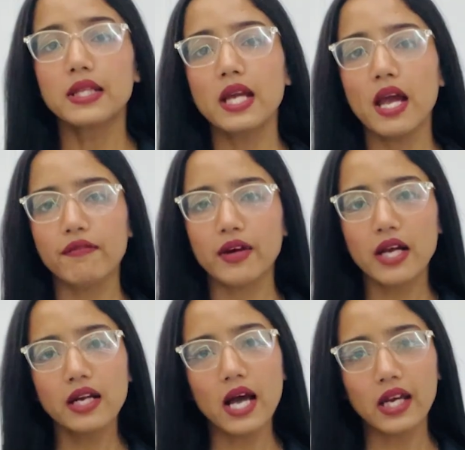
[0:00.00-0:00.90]
The
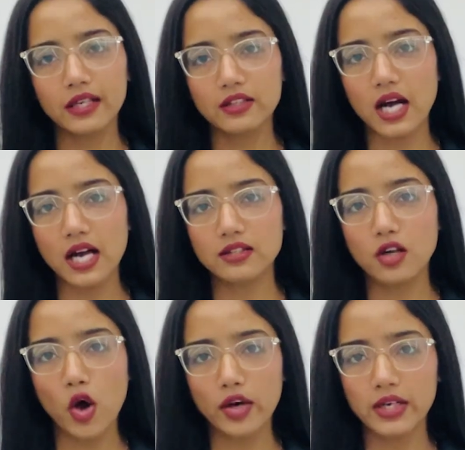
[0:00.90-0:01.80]
FIR alleged that
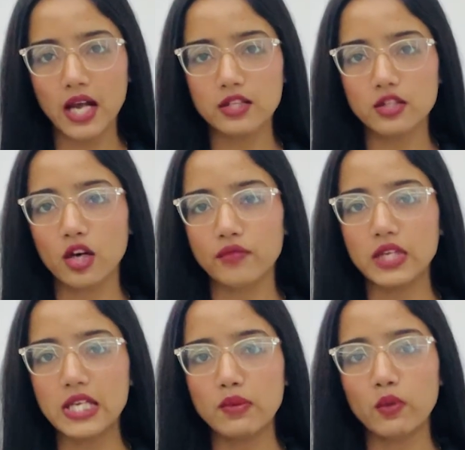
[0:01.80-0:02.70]
the organizer of
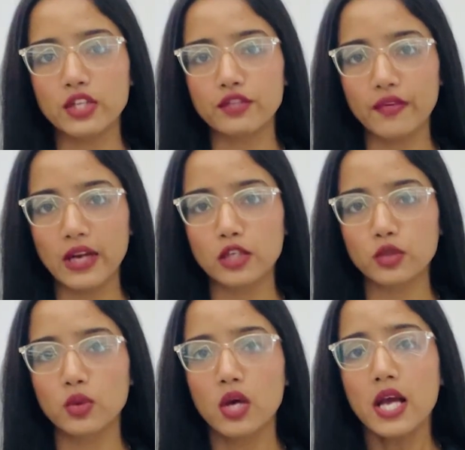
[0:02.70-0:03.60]
the event failed
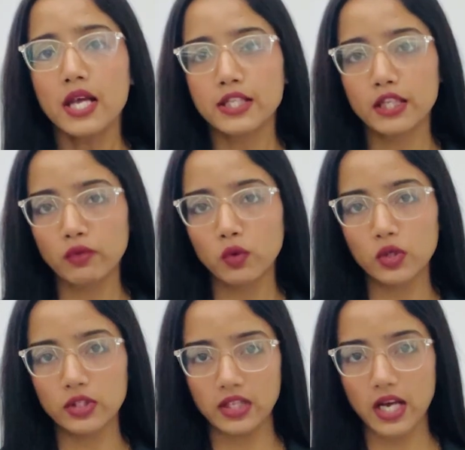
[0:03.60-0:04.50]
to
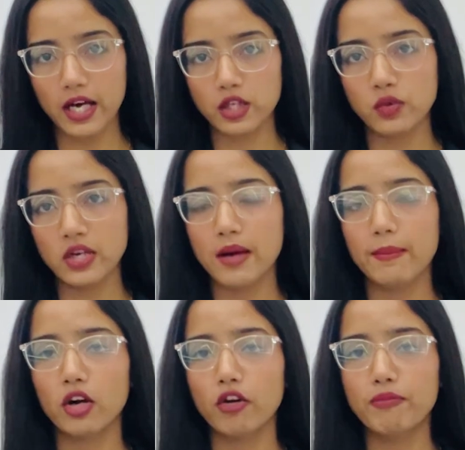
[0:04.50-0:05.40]
divulge the actual
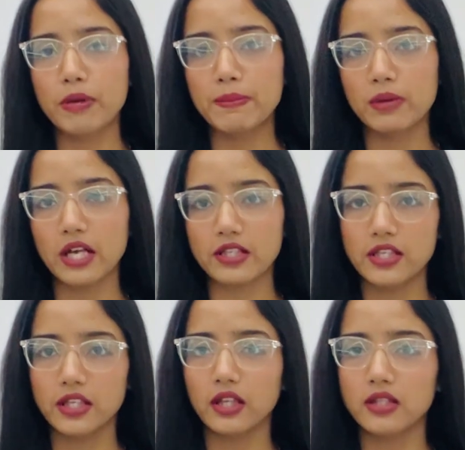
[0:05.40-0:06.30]
number of people
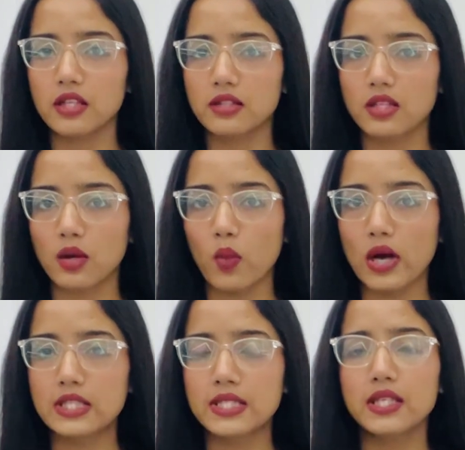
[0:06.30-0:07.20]
attending the satsang
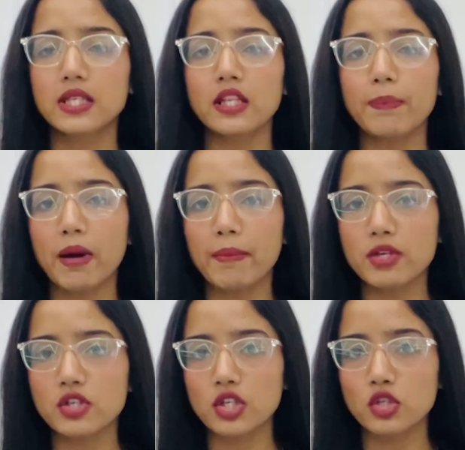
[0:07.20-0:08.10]
while seeking the
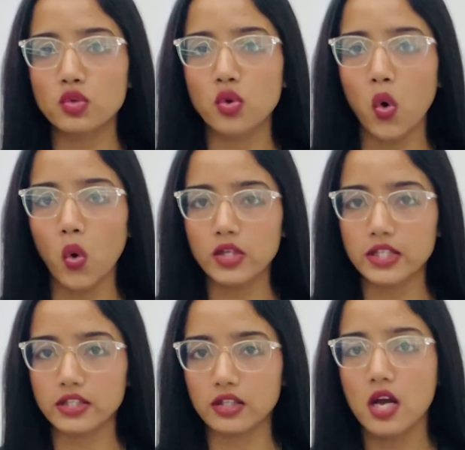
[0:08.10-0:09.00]
permission to hold
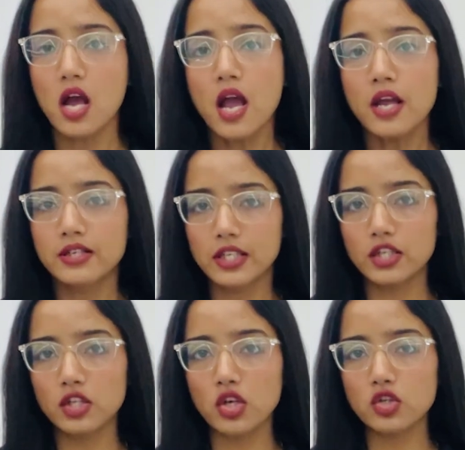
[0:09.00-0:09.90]
it,
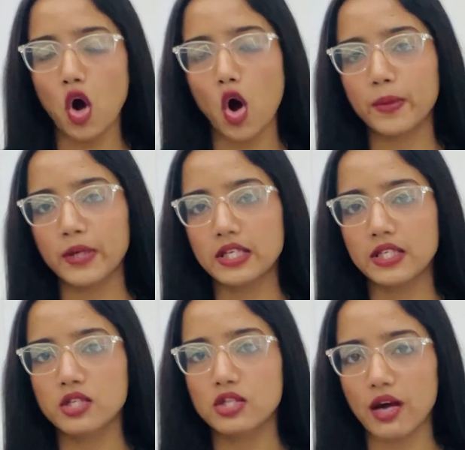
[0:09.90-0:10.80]
did not cooperate
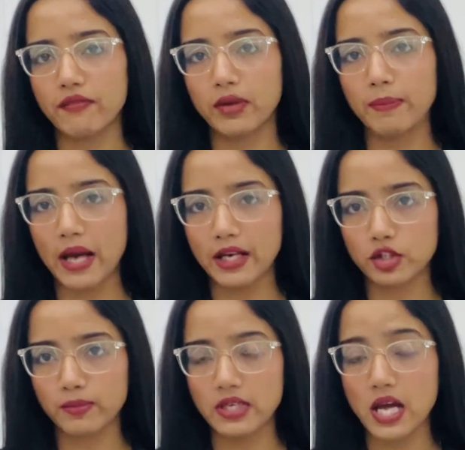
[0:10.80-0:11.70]
in traffic
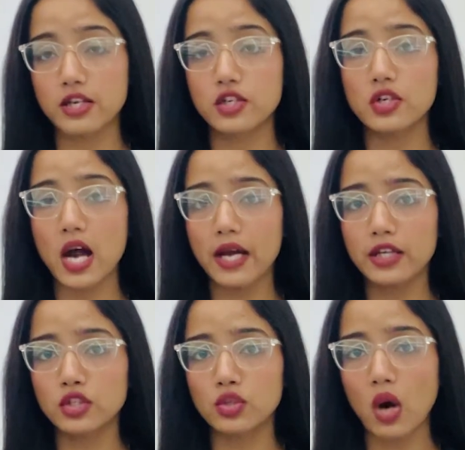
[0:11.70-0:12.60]
management and
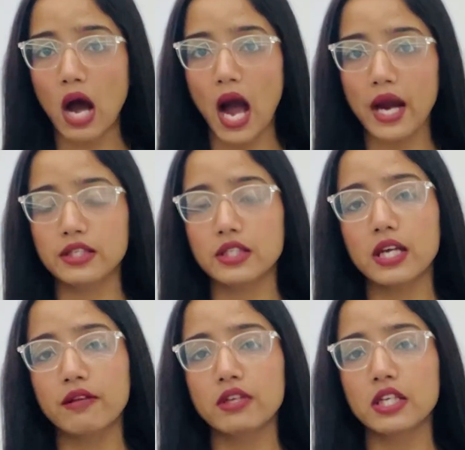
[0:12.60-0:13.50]
tried to hide
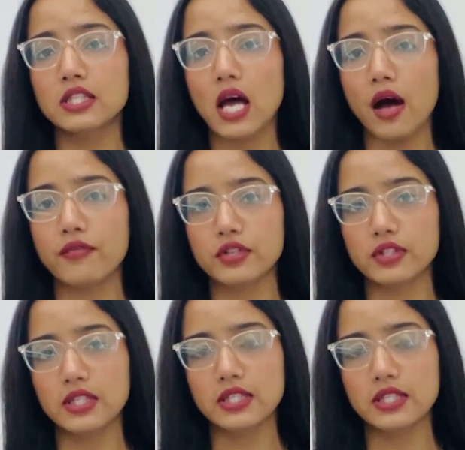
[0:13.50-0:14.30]
evidence after the